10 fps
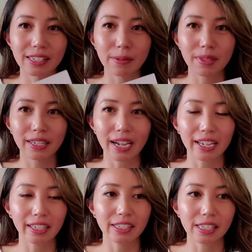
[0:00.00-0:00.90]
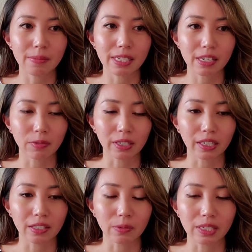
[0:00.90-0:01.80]
something I could see myself
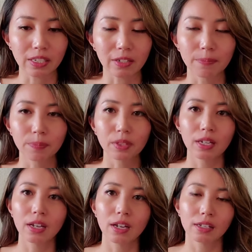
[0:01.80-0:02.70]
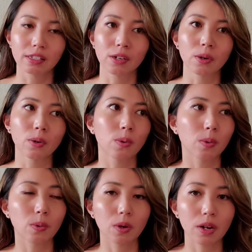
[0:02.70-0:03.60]
wearing in the winter.
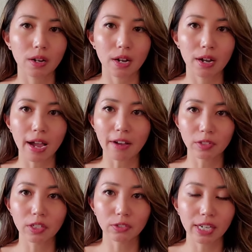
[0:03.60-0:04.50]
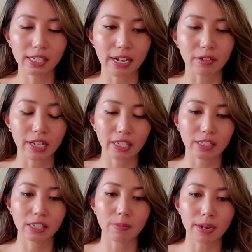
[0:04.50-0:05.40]
So uh, after it dries down,
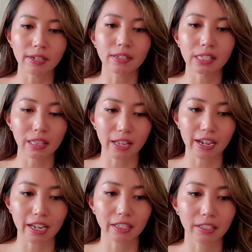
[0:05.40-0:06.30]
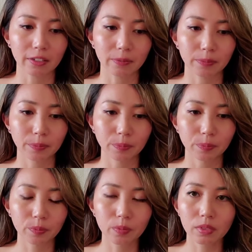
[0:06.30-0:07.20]
it smells like
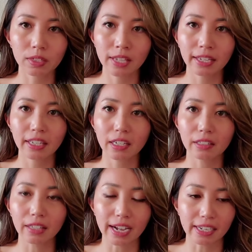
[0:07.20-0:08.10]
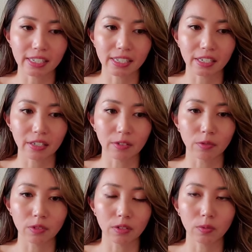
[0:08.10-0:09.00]
taking a glass of
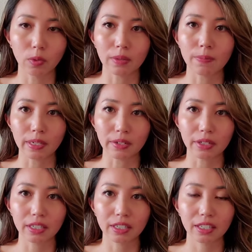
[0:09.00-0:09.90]
warm milk